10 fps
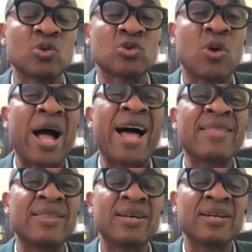
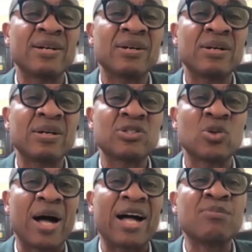
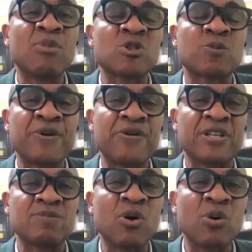add more spirit,
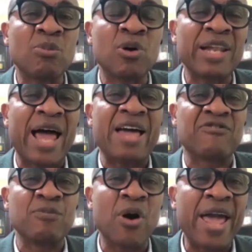more life,
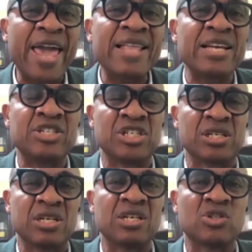more energy
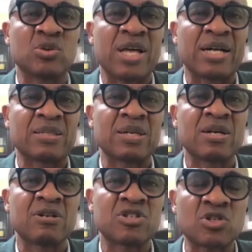into that,
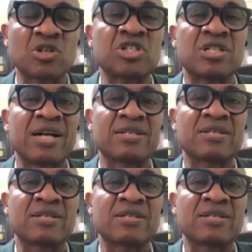such that